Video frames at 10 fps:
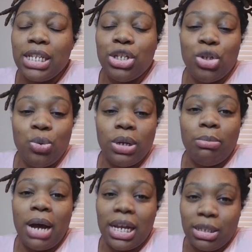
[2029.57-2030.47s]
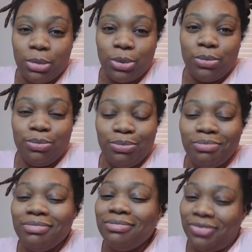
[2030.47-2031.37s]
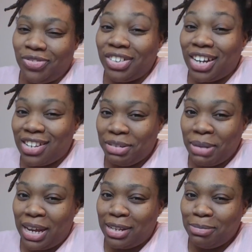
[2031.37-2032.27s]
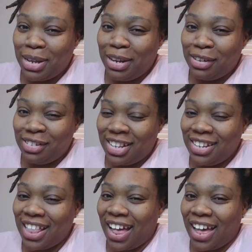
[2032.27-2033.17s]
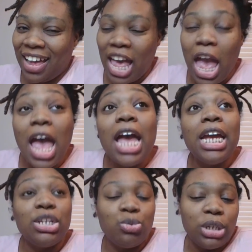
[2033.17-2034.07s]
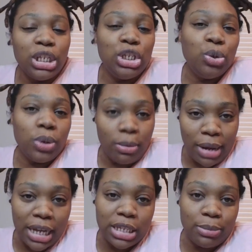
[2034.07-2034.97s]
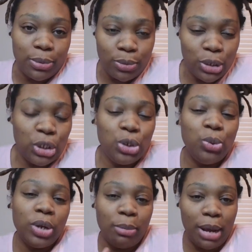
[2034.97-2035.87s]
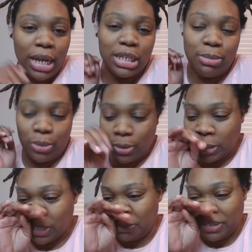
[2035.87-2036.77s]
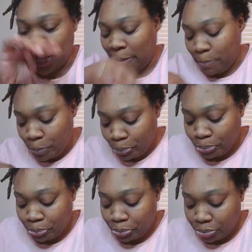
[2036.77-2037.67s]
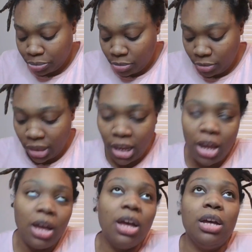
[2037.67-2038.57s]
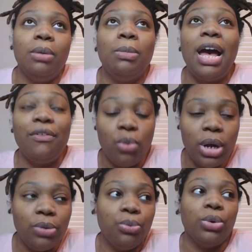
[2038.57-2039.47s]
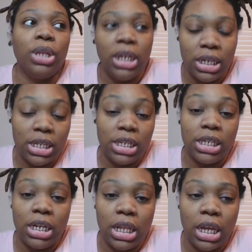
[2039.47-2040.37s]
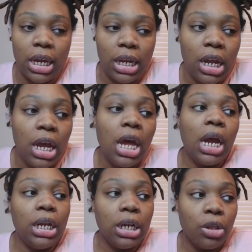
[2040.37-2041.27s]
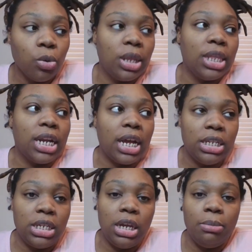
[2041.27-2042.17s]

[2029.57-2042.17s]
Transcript: two and a possible for y'all spades players. It's really two and a possible. Two and a possible. You know what I'm saying? I have one really consistent client, another one that I see